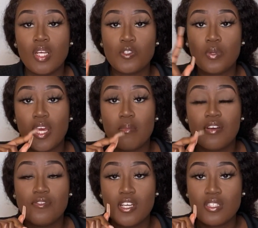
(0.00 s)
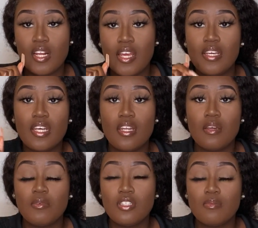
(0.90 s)
So when I had my first client and
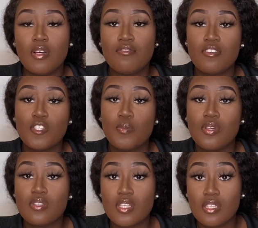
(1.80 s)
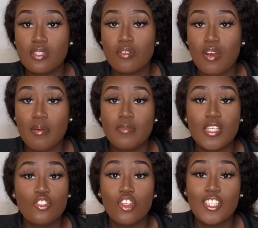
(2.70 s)
I uploaded my first post to Instagram.
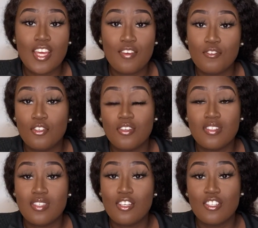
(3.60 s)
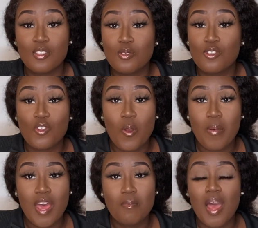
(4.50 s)
It's not there if you go and see it because it was so
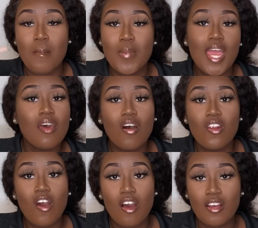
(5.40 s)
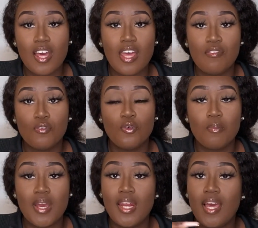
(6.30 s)
bad, but I might unarchive all
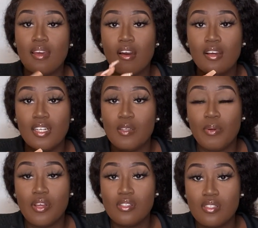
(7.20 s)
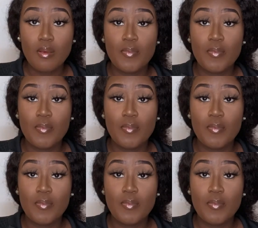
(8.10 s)
my like ugly posts.